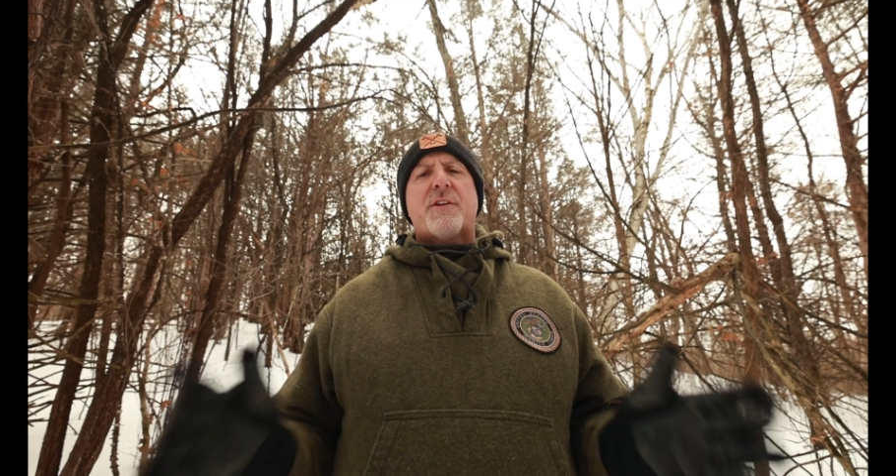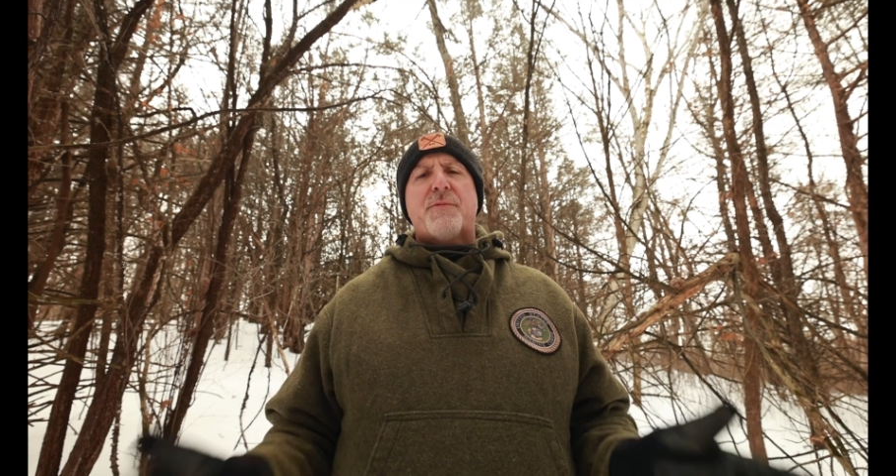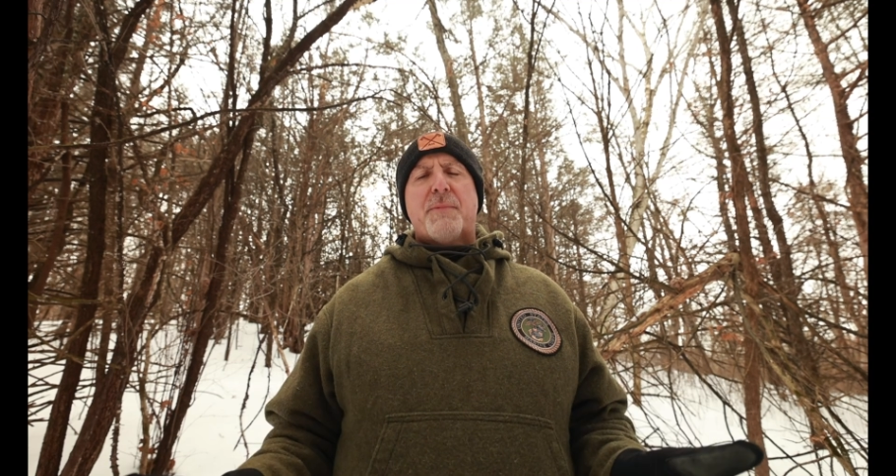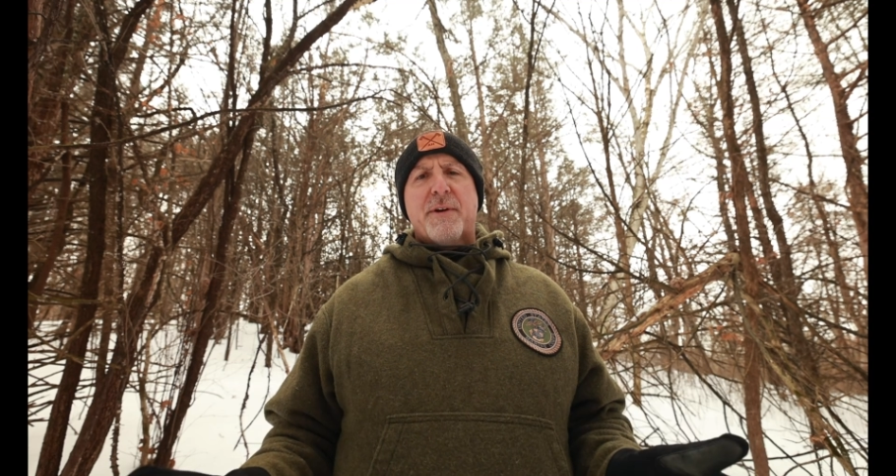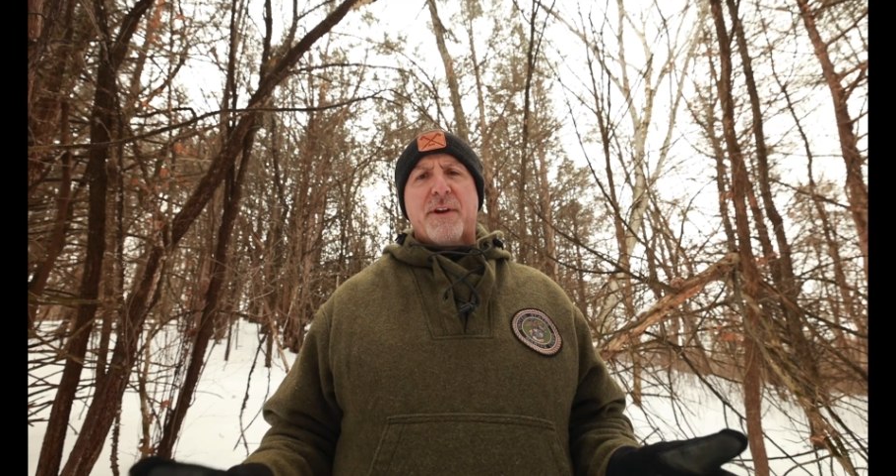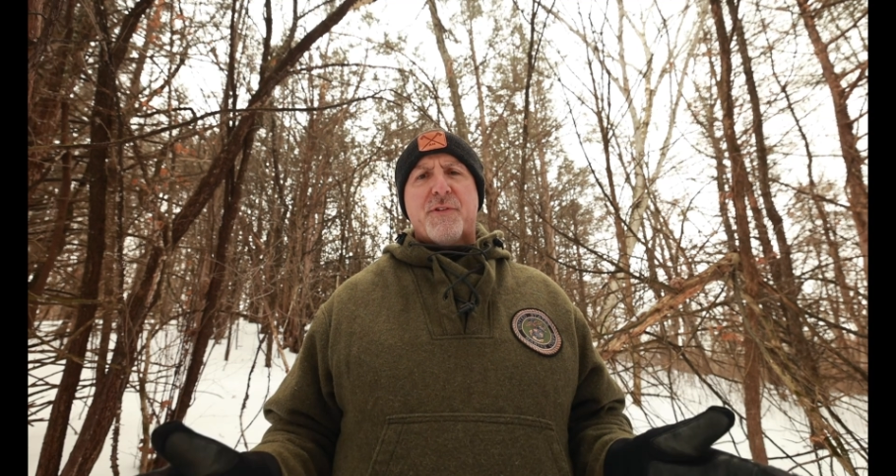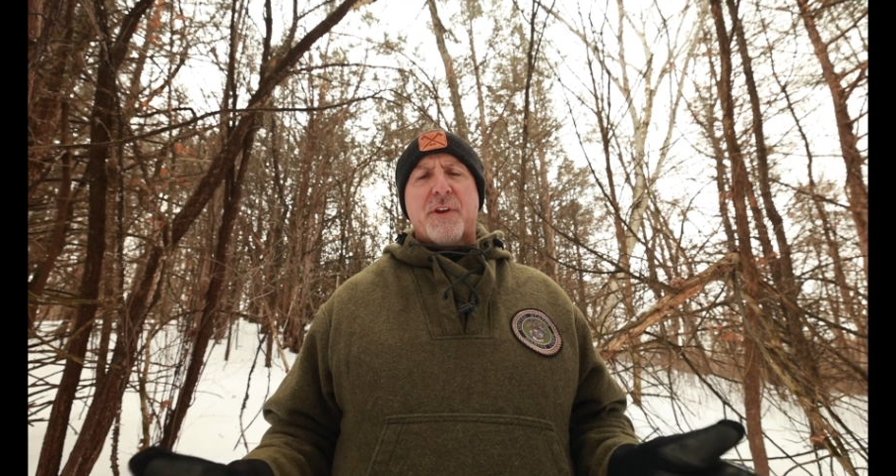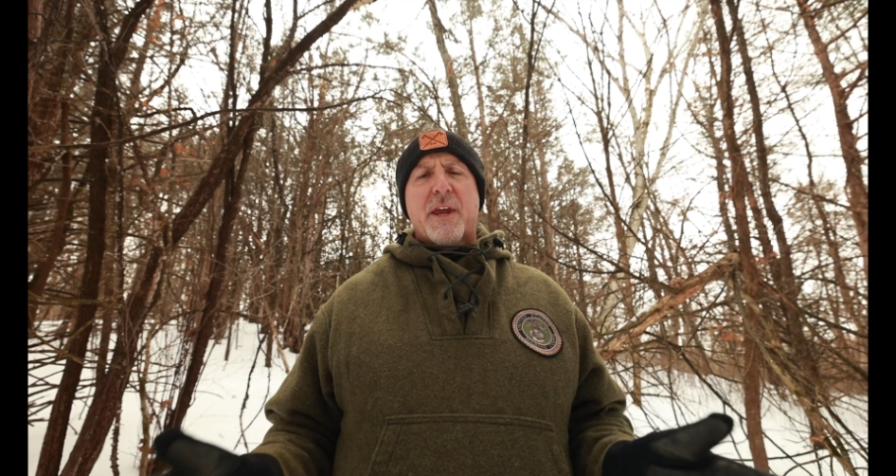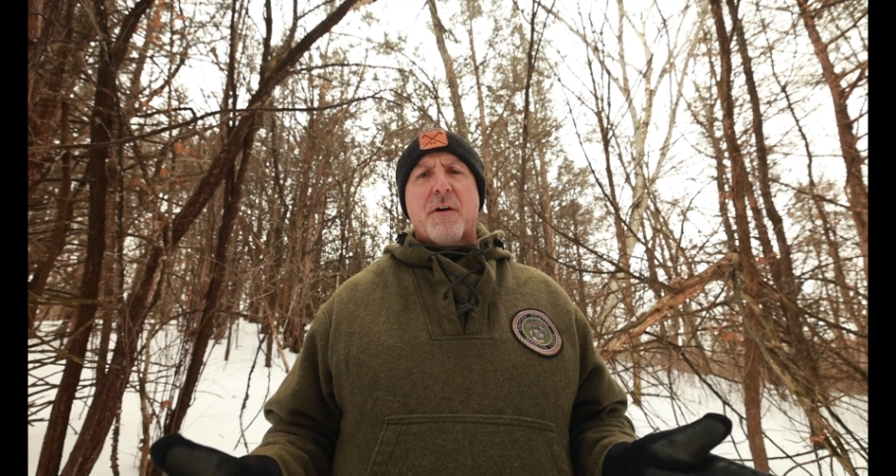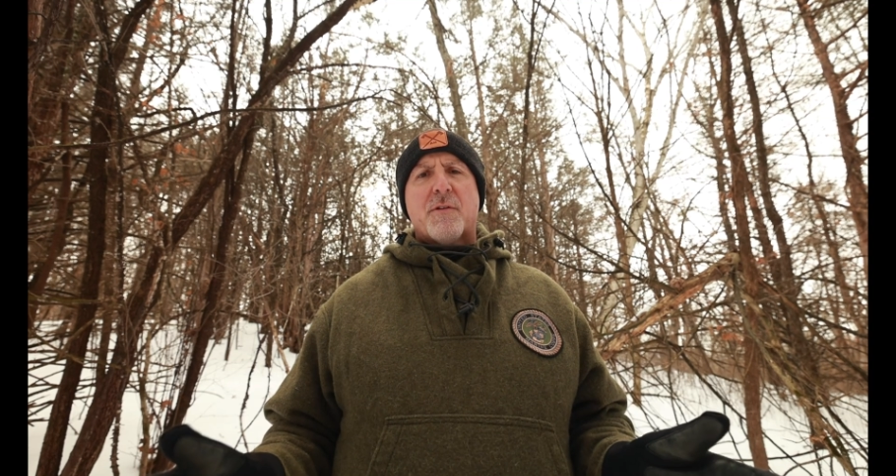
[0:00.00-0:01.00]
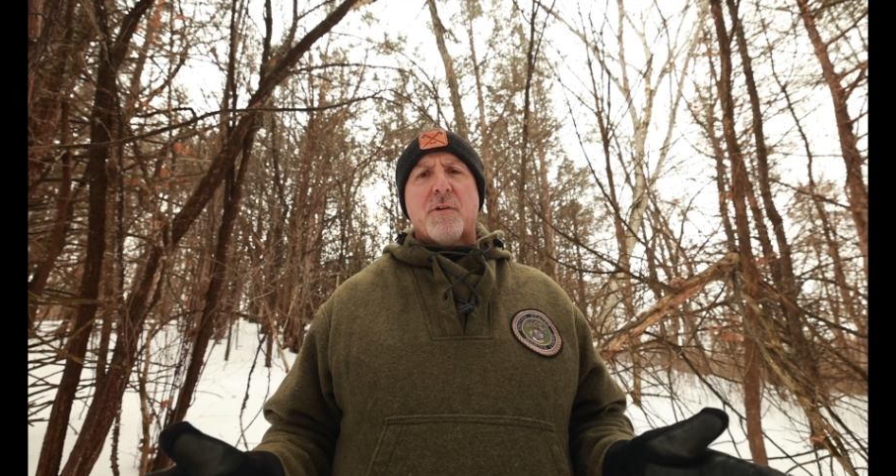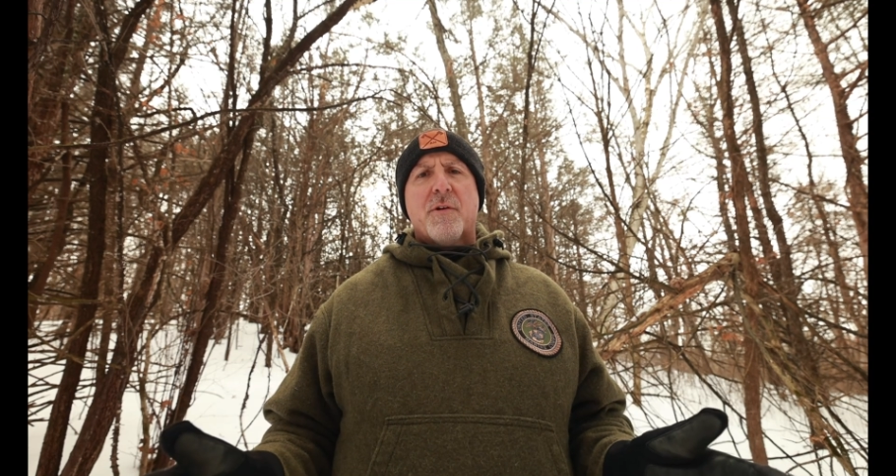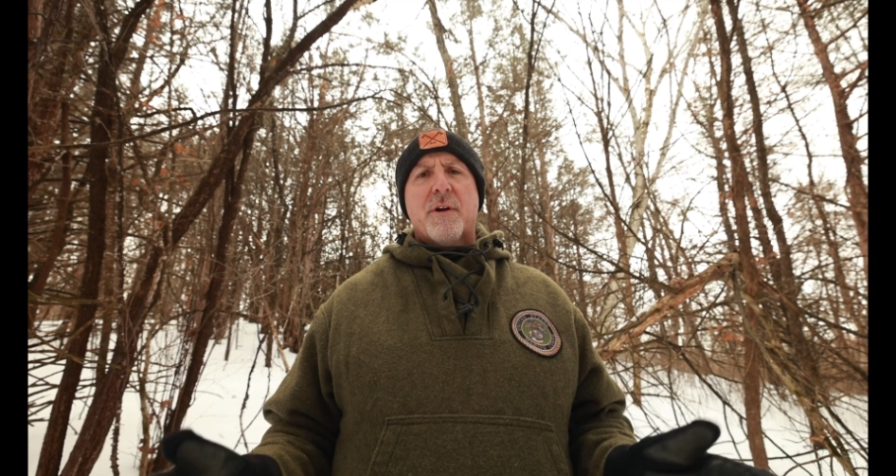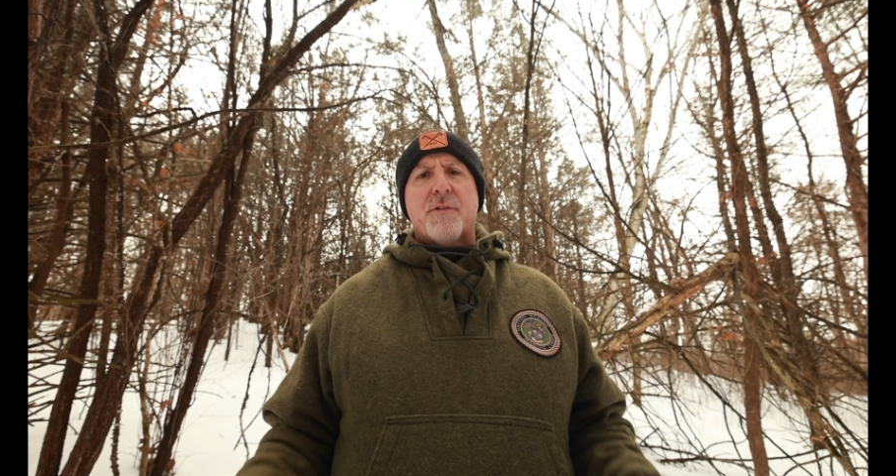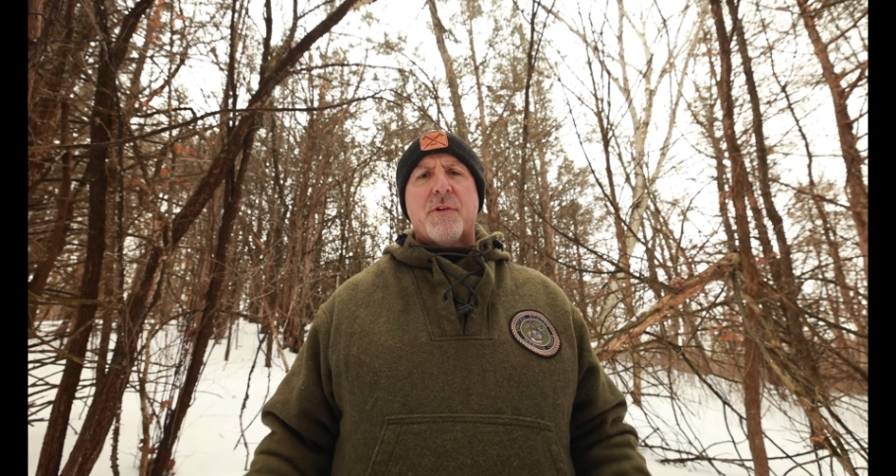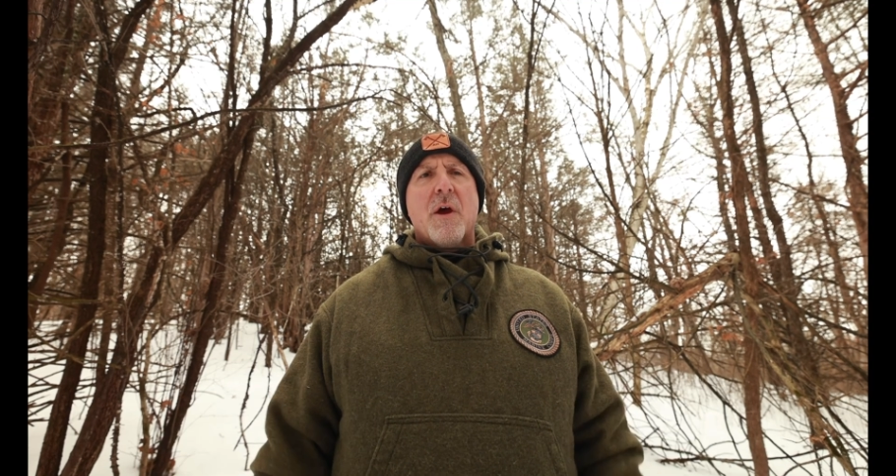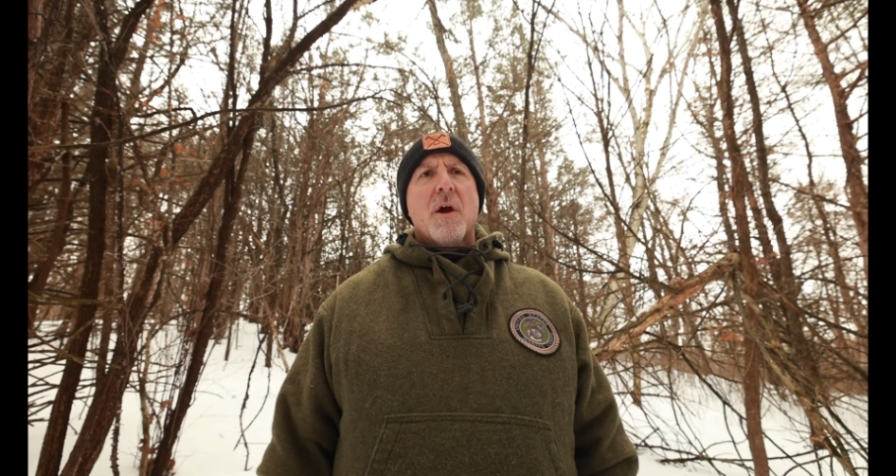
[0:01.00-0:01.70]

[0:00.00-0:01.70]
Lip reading: experience in the outdoors.